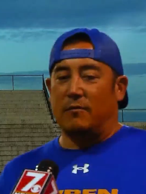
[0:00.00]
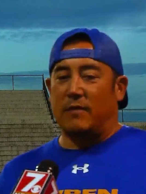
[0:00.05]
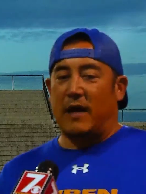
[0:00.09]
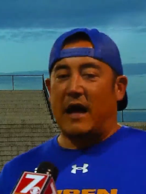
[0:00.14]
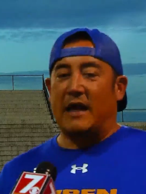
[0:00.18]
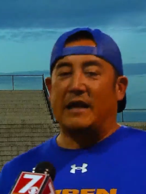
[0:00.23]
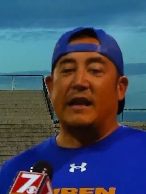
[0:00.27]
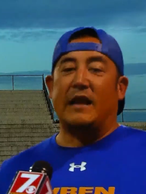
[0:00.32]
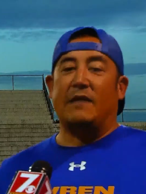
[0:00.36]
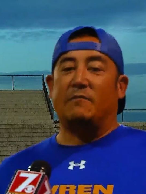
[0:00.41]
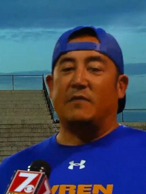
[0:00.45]

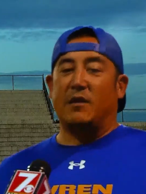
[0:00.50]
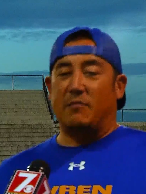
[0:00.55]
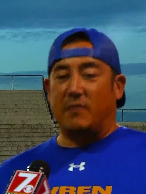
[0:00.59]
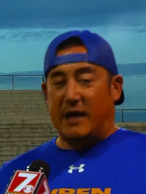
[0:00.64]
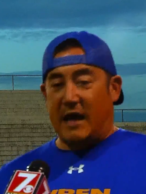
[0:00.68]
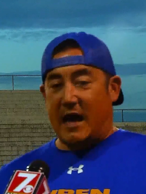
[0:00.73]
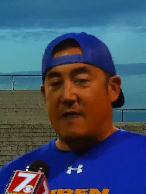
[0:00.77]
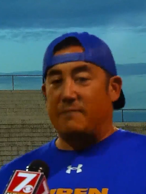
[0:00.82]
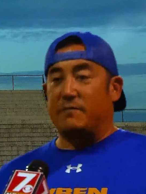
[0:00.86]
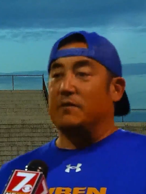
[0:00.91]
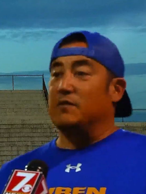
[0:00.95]
I named him a
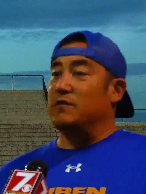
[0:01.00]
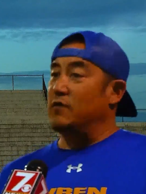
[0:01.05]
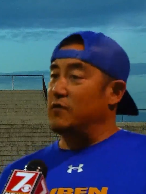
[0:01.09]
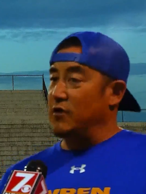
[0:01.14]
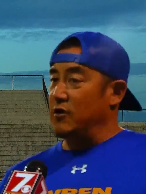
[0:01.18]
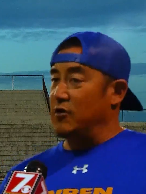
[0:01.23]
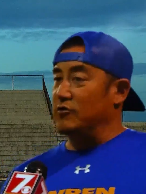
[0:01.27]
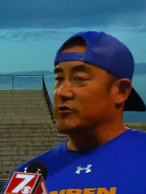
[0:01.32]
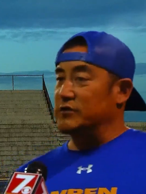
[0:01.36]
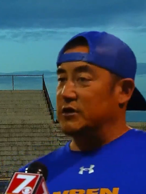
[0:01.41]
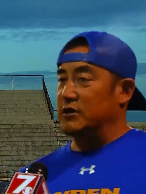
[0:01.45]
captain two
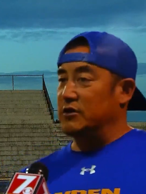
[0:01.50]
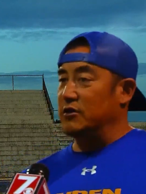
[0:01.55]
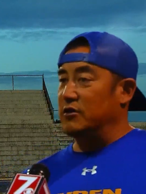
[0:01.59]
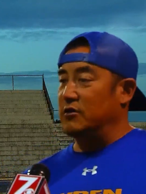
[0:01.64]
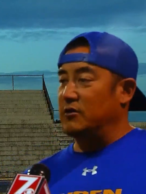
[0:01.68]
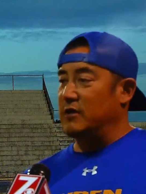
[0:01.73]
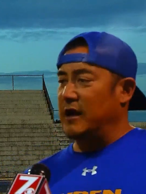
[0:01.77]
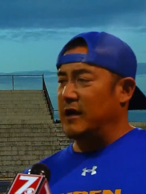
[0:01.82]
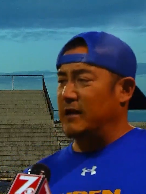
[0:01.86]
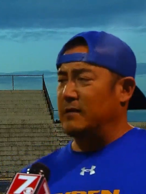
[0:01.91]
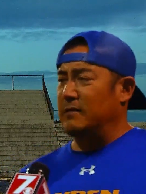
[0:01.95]
years
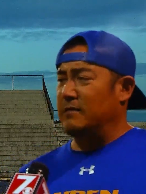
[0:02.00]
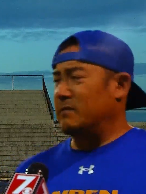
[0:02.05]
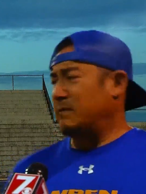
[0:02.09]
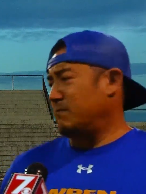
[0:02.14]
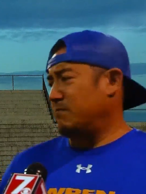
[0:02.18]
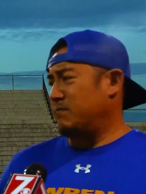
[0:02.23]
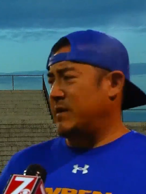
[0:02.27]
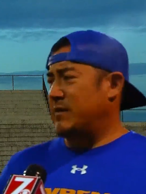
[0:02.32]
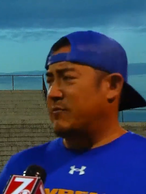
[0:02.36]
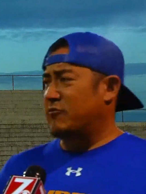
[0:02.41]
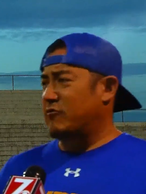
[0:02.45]
ago, and
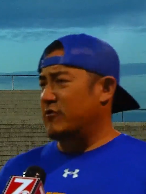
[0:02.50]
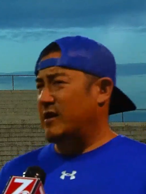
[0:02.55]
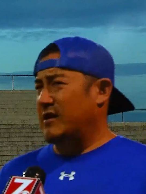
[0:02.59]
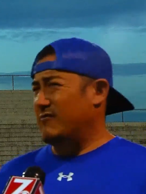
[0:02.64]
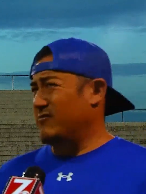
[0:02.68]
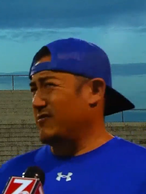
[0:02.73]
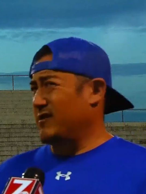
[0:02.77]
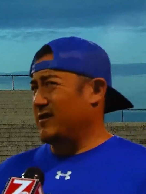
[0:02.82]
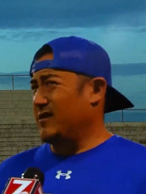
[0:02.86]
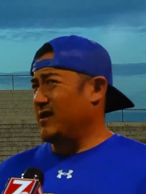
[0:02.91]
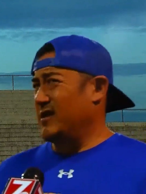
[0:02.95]
people were like,
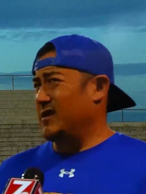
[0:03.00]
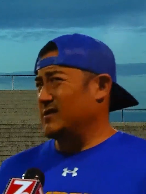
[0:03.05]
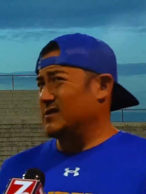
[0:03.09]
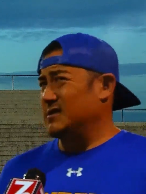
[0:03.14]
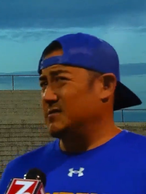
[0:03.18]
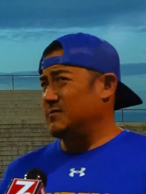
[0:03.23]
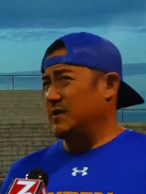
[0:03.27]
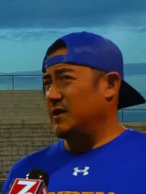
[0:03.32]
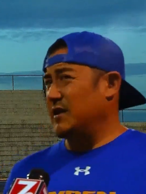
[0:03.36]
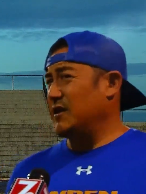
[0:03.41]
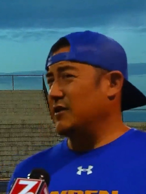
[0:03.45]
well, he
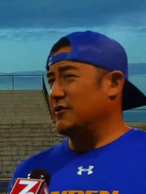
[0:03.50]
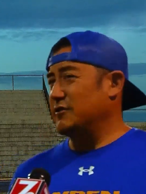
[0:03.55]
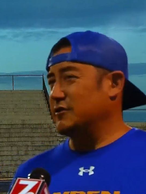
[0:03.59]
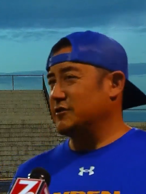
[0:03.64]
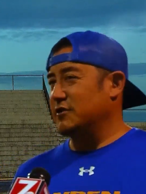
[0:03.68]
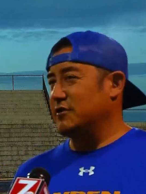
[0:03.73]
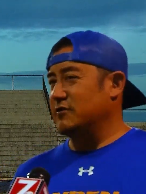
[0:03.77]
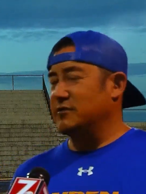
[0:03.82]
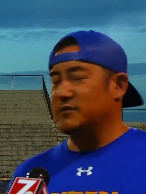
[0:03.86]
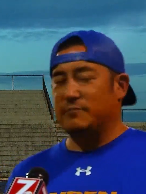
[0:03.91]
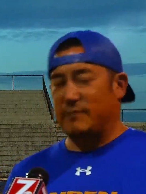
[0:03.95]
doesn't speak
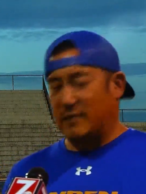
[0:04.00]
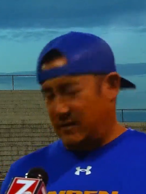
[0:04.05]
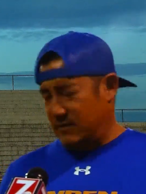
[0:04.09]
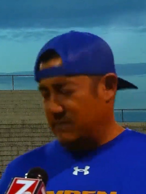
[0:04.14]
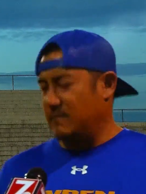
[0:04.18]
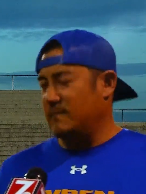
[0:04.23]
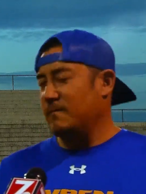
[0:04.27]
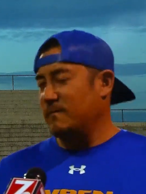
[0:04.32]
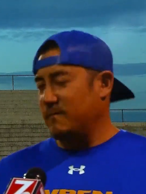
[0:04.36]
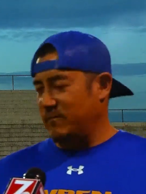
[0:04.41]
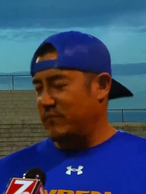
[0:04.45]
English, coach. I'm like,
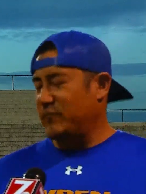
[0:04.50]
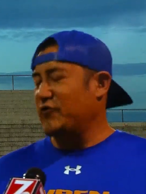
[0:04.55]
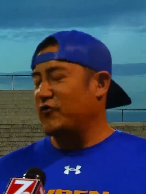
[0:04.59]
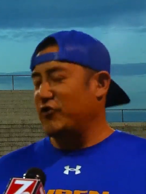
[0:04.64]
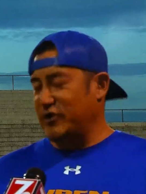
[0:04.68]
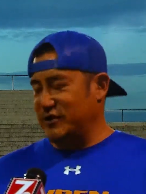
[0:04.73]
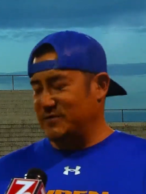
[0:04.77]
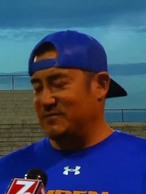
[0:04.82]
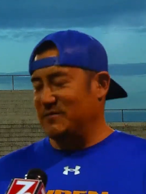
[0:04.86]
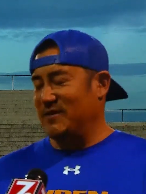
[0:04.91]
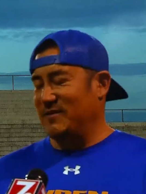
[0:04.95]

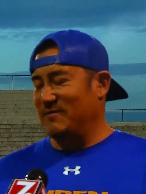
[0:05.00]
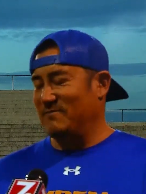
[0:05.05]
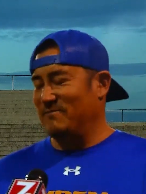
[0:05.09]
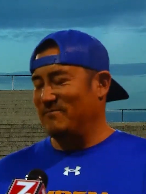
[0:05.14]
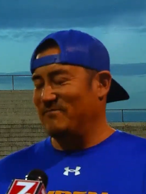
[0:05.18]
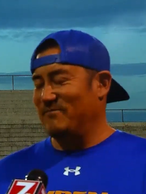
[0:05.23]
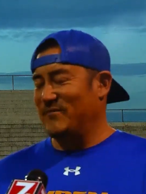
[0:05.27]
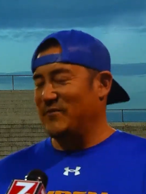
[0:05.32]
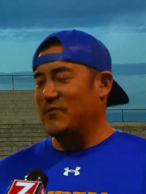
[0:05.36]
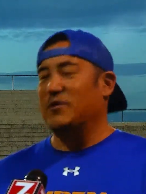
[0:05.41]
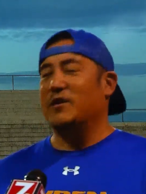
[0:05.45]
trust me,
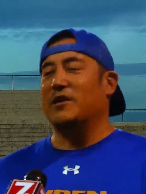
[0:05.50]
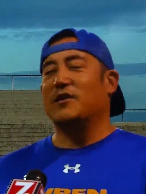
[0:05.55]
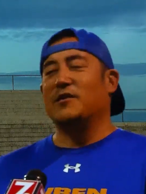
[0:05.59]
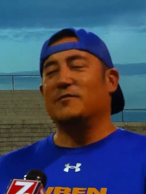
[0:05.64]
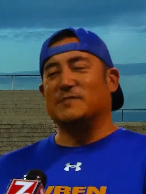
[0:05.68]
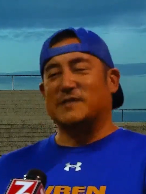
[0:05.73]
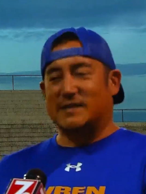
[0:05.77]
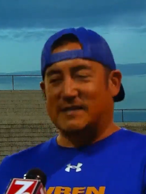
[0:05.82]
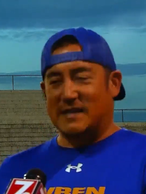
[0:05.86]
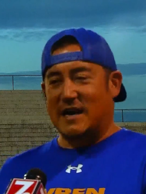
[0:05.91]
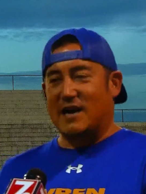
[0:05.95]
when it
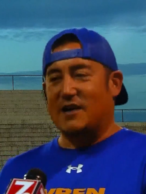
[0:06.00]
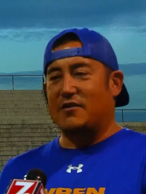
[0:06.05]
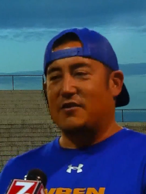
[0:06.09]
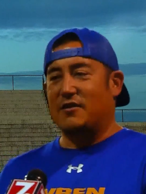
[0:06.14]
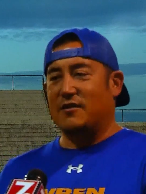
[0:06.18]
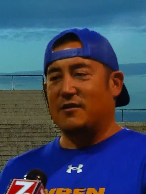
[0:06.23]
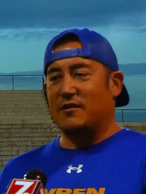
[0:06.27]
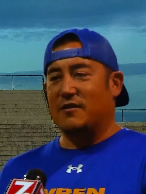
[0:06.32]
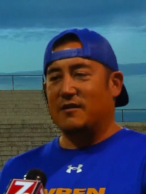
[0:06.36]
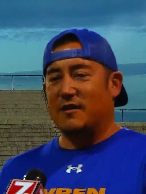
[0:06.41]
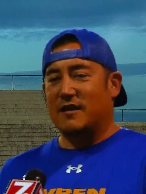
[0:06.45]
comes to
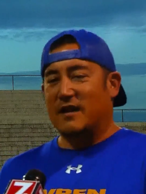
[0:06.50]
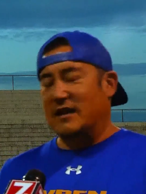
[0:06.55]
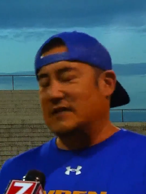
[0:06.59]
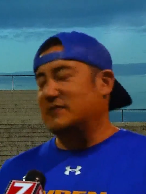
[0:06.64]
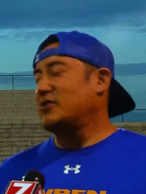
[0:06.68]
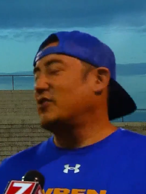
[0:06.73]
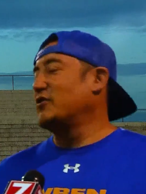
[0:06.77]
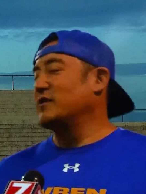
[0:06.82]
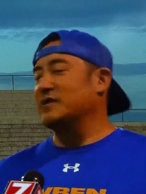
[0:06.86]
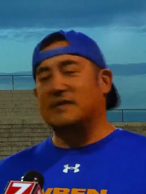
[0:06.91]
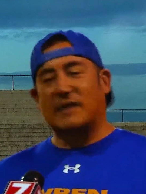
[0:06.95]
soccer, it's
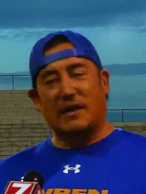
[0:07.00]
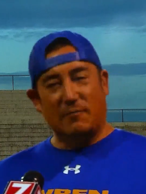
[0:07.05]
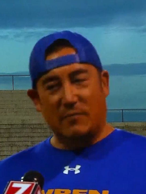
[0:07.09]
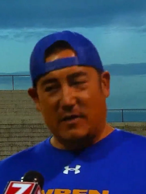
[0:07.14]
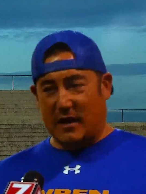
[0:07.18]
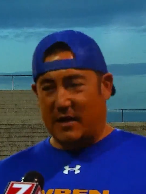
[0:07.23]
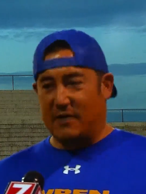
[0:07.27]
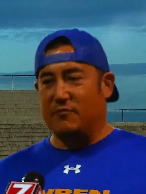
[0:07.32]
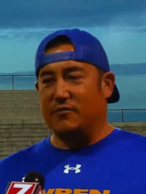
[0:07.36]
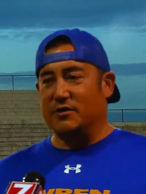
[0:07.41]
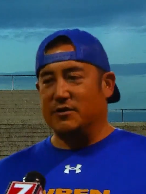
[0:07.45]
all the same
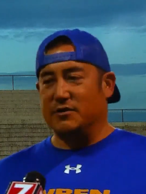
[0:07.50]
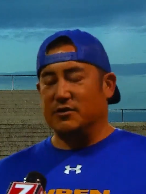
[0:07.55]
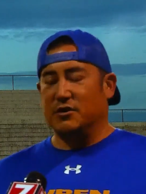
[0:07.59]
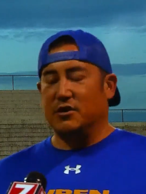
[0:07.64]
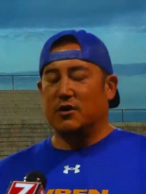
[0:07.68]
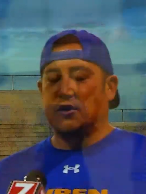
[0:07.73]
language.